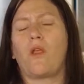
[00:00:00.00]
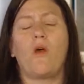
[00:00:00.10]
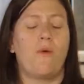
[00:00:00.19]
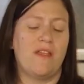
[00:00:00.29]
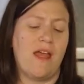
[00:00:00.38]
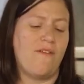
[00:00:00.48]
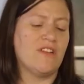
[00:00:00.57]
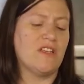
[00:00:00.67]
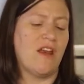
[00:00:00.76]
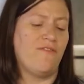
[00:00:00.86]
oh wait, they have
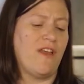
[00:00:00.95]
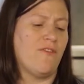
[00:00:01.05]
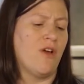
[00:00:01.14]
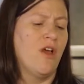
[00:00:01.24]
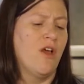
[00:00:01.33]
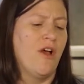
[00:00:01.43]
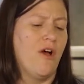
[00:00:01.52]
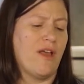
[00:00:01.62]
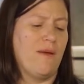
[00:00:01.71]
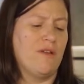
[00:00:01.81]
a ton of flavor.
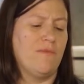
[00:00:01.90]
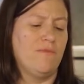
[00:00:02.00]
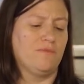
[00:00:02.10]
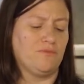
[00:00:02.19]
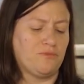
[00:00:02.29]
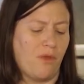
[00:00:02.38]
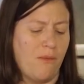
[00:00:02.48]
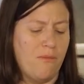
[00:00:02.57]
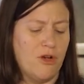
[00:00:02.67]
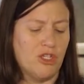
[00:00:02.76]
Okay, I'm gonna
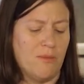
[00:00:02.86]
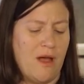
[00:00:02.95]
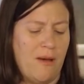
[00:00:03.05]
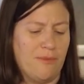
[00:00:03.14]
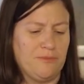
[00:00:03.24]
mush them up